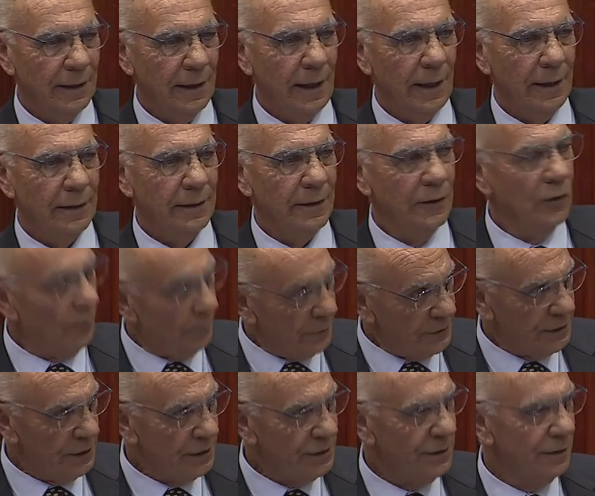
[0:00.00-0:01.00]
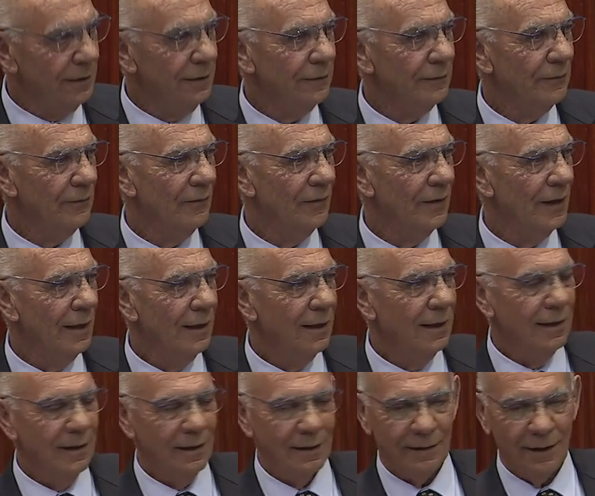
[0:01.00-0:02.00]
and in opposition,
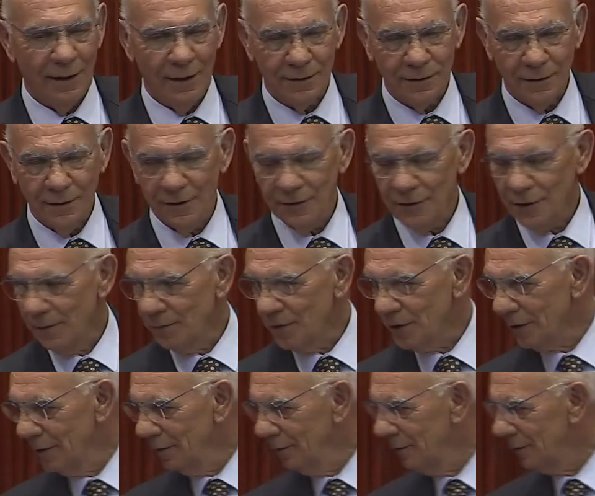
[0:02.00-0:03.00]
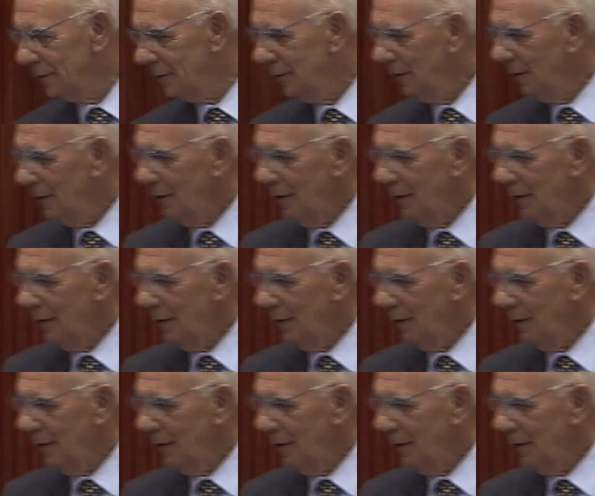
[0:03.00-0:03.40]
those leadership skills,